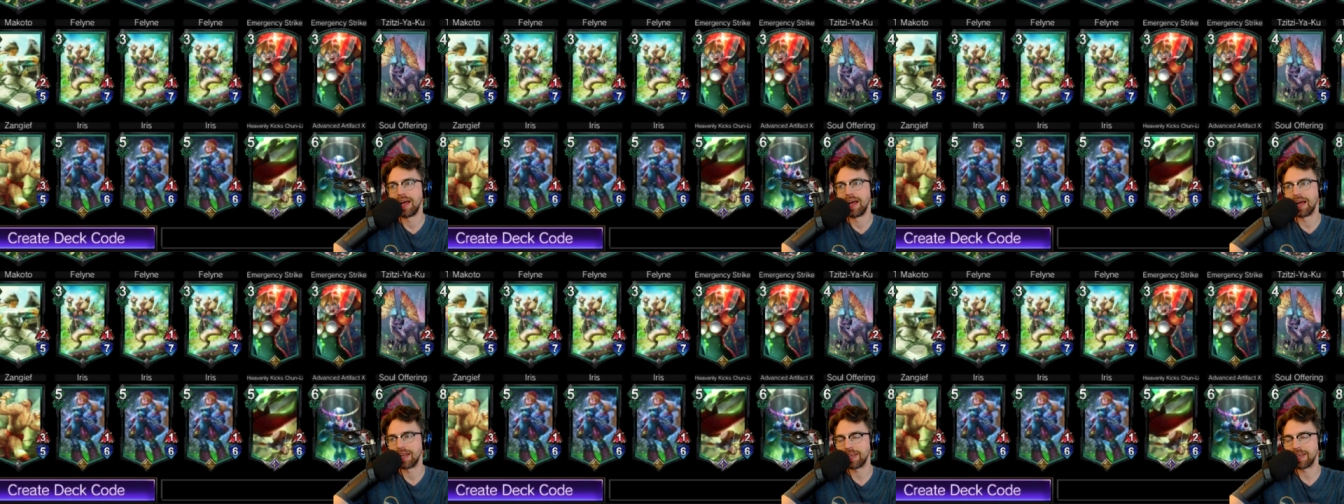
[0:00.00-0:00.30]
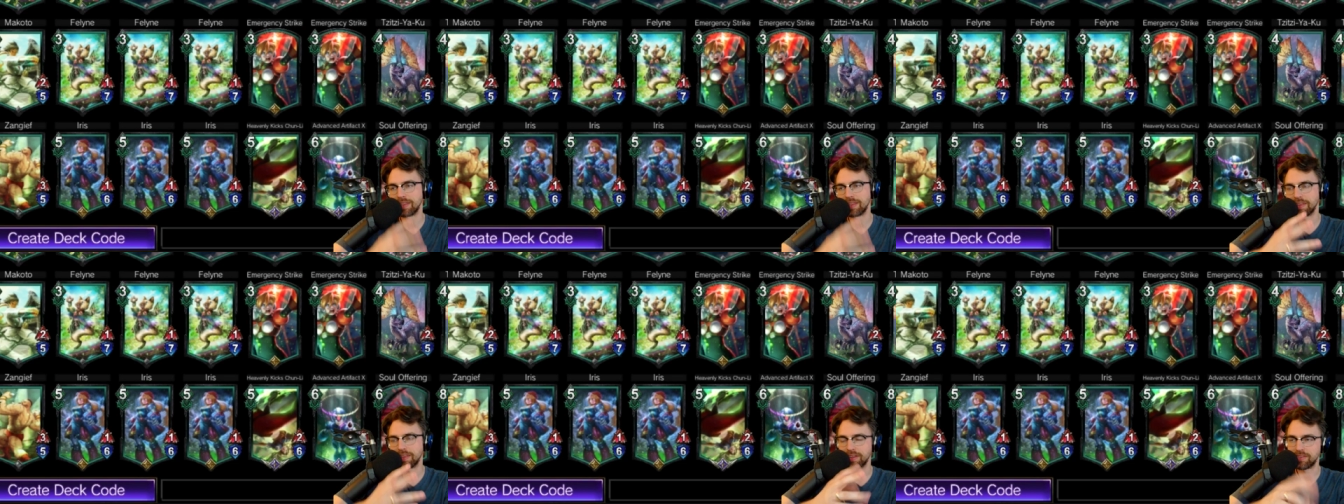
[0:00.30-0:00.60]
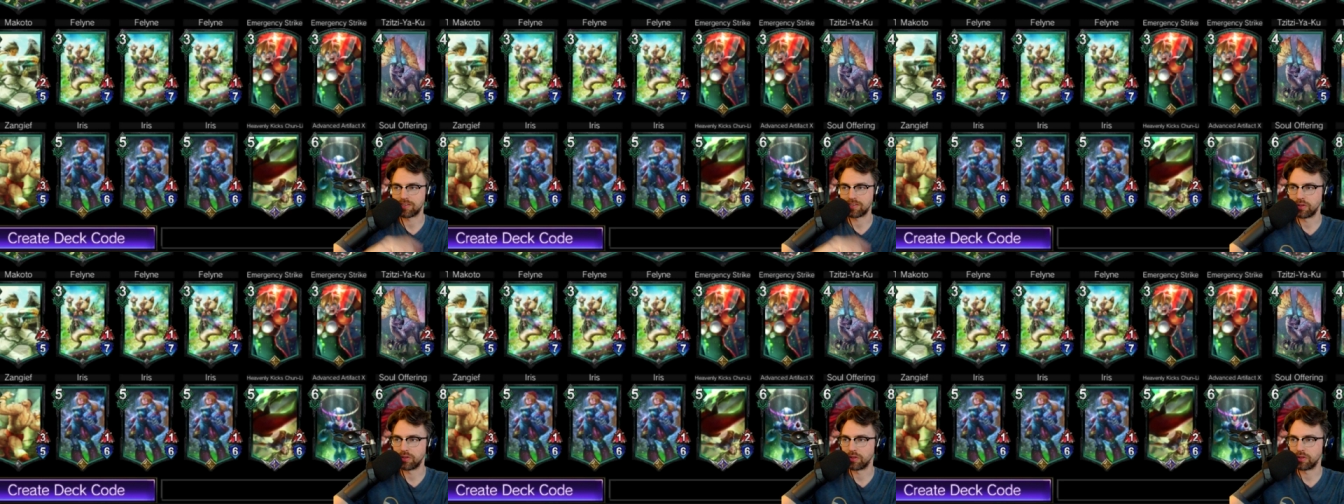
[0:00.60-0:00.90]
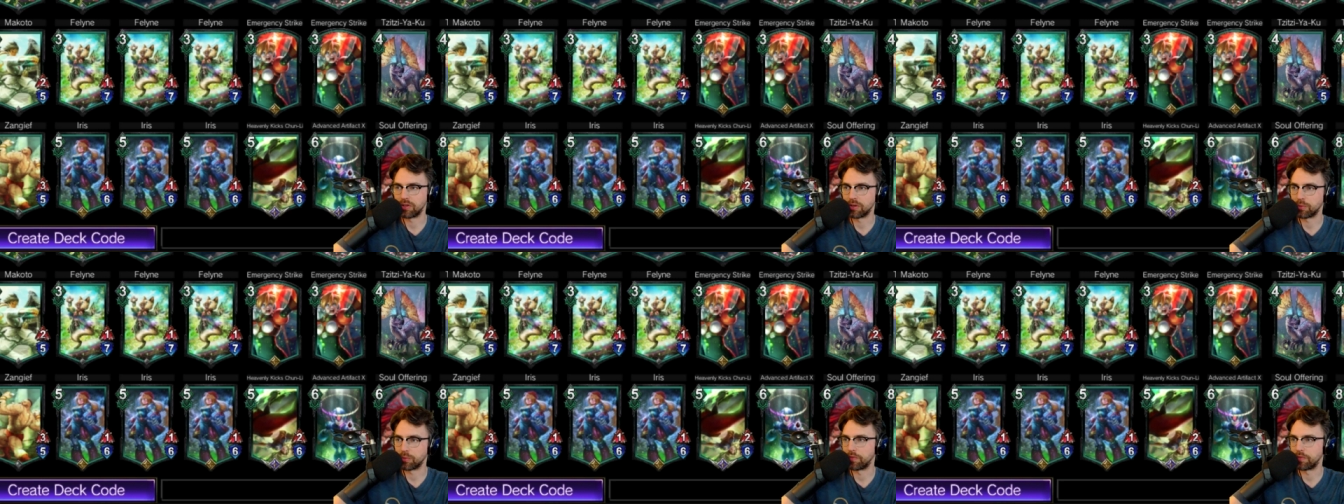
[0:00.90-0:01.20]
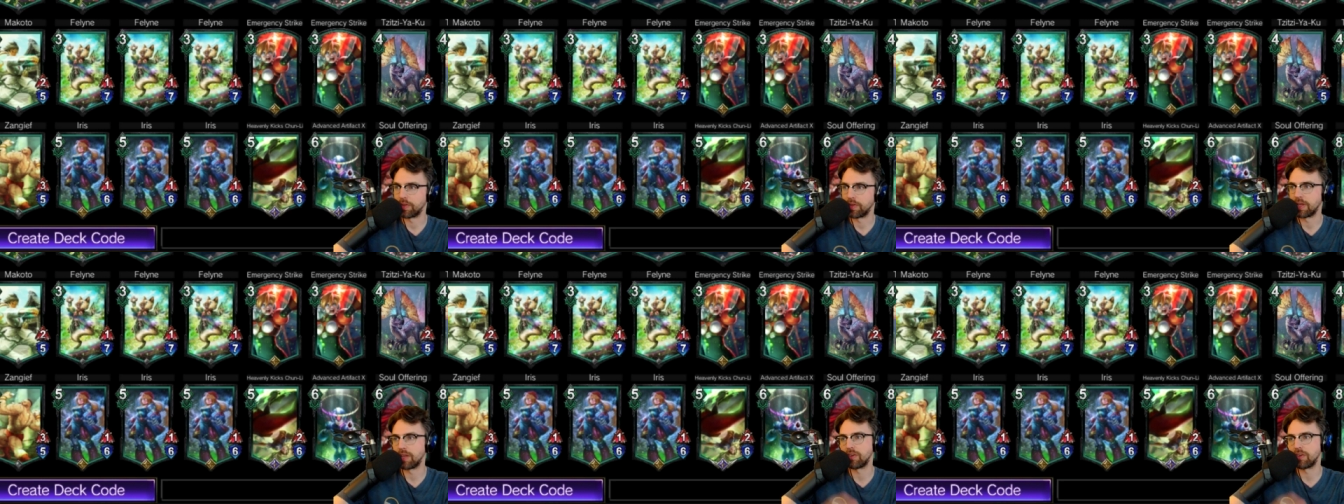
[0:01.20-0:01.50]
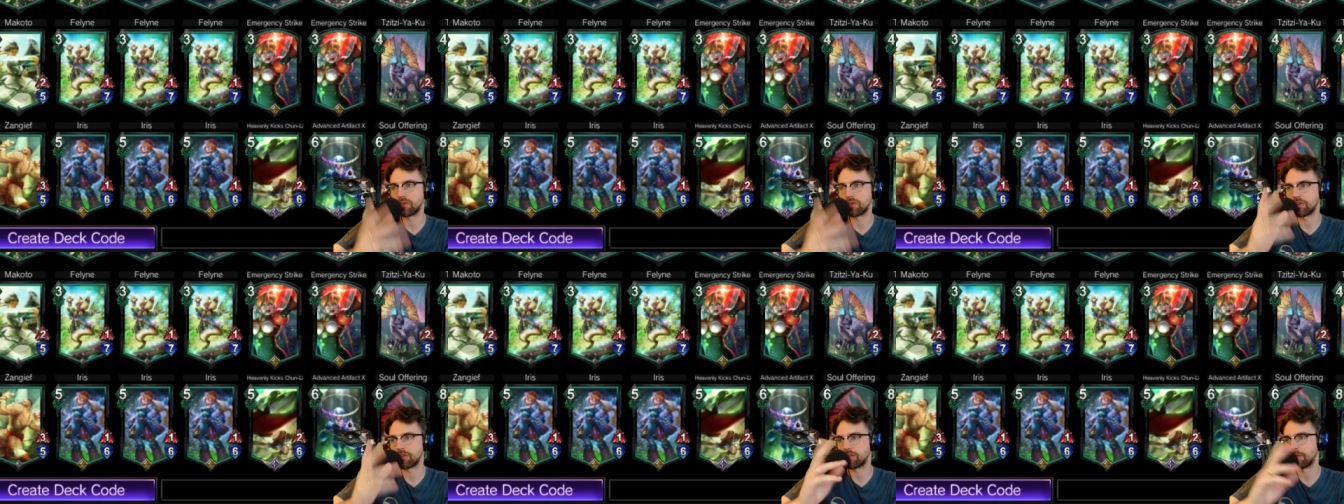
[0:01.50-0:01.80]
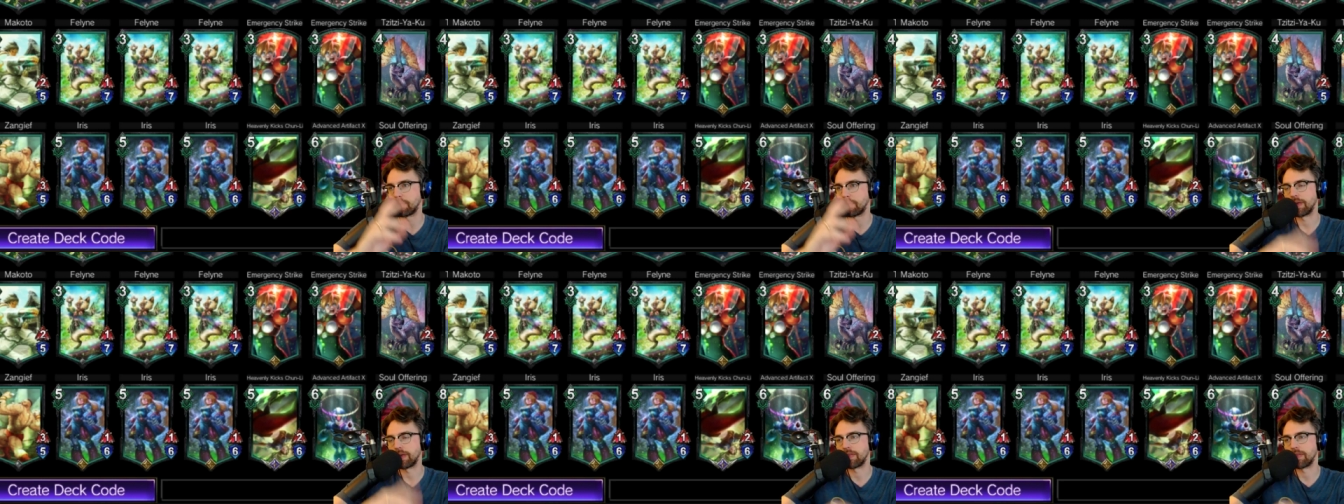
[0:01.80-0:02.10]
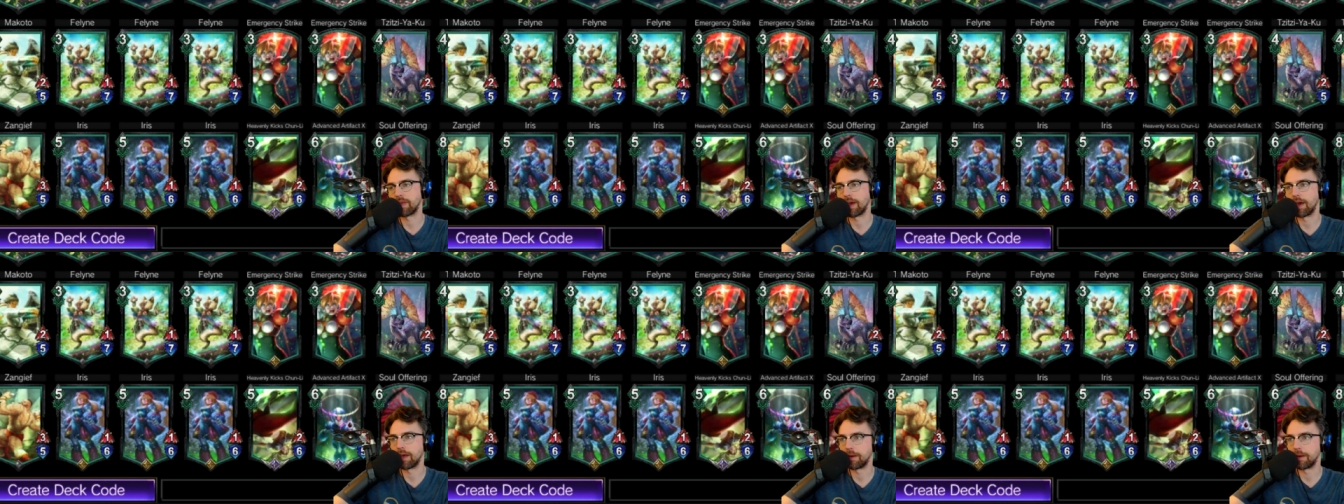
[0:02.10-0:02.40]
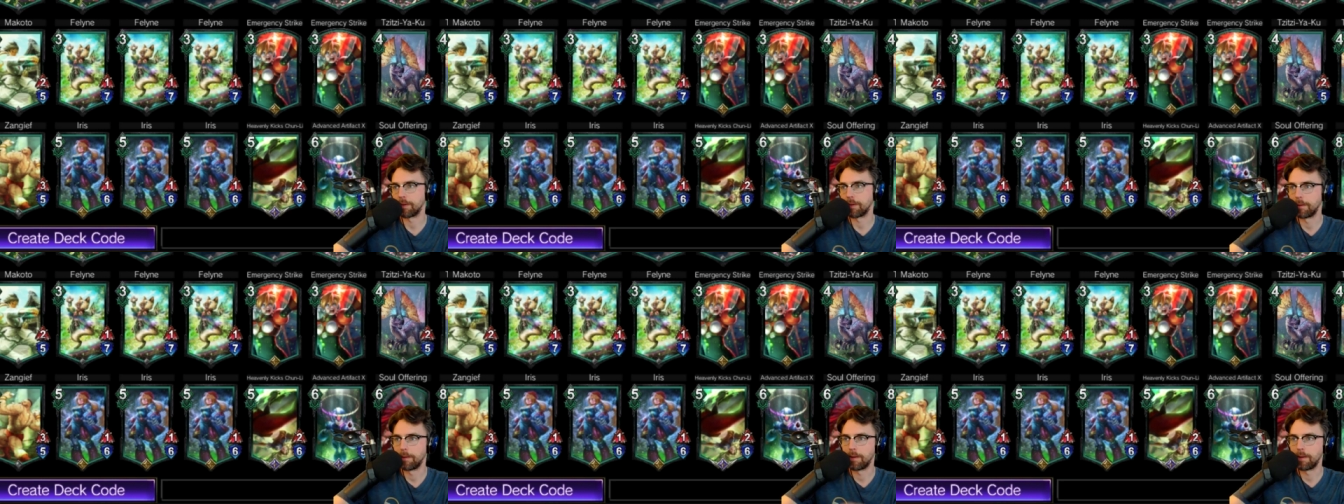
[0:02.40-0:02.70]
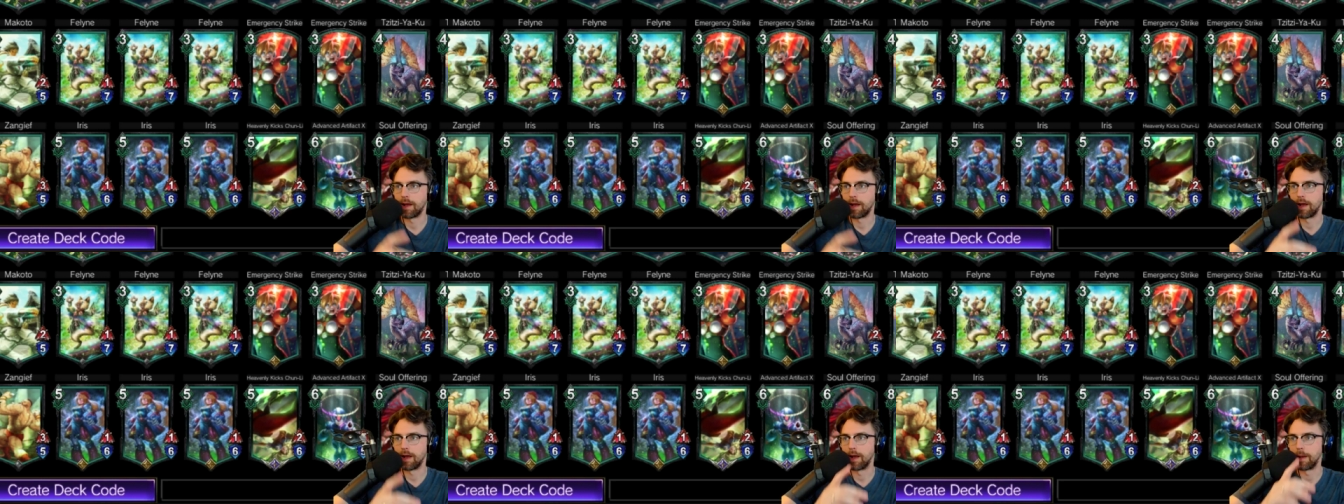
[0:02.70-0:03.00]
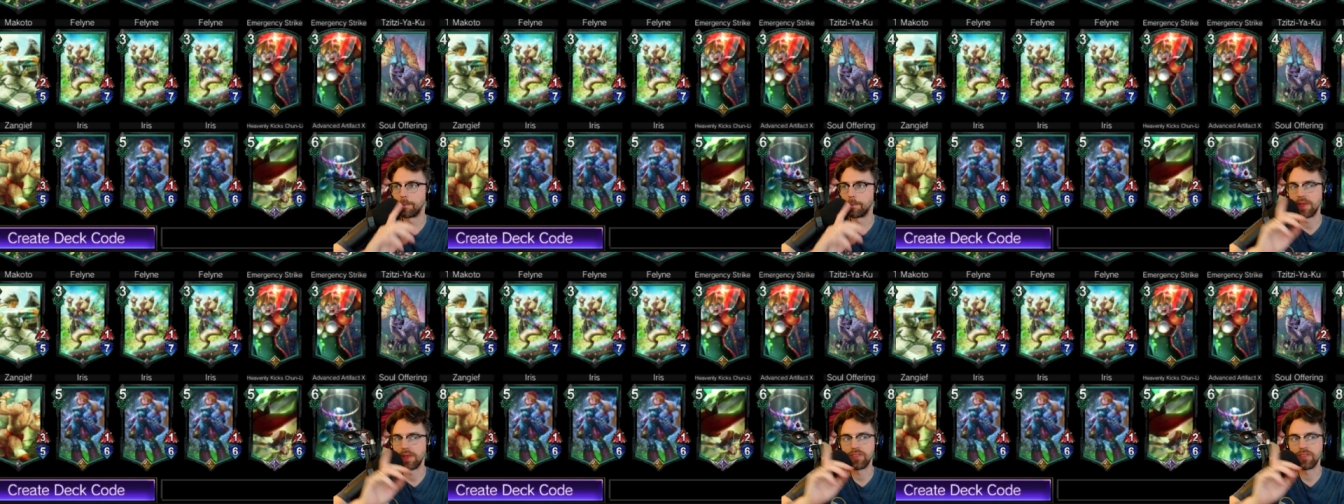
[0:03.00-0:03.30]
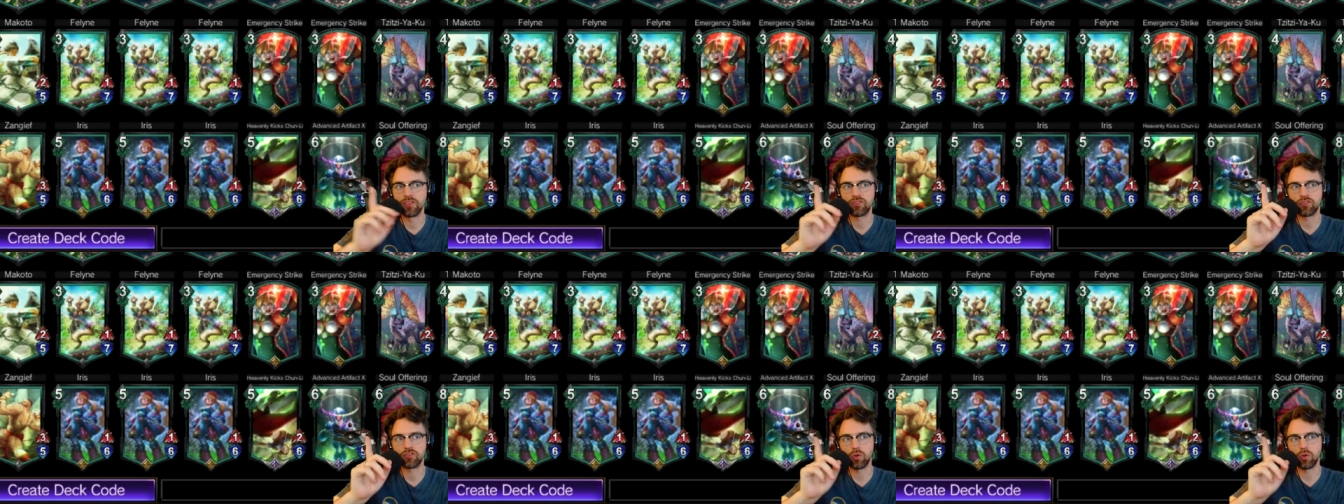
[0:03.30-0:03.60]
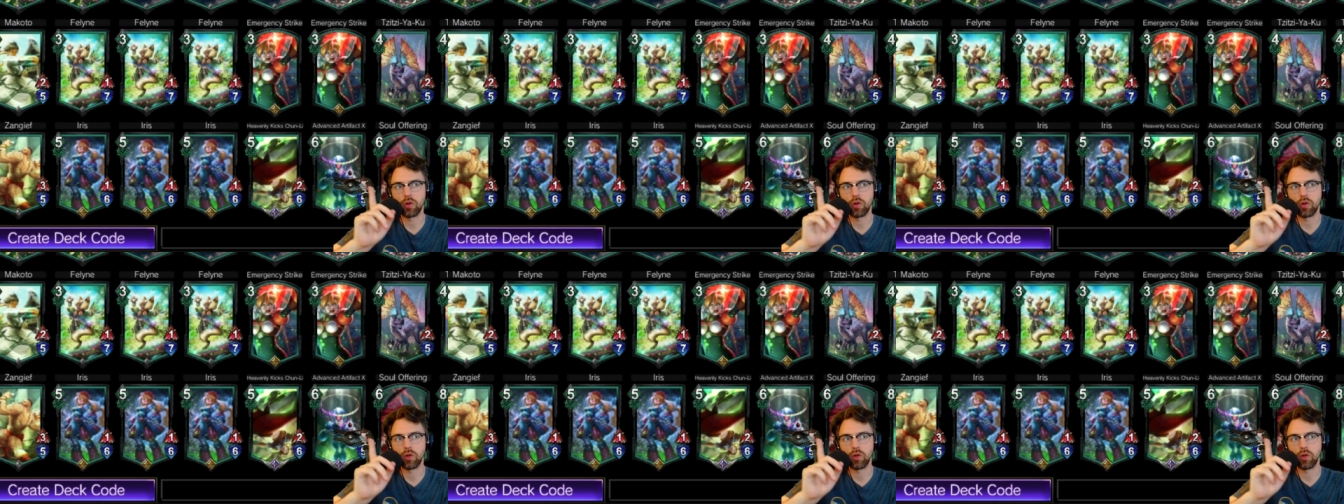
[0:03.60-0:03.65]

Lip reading: I like stealing a Revenge or something like that. And this Soul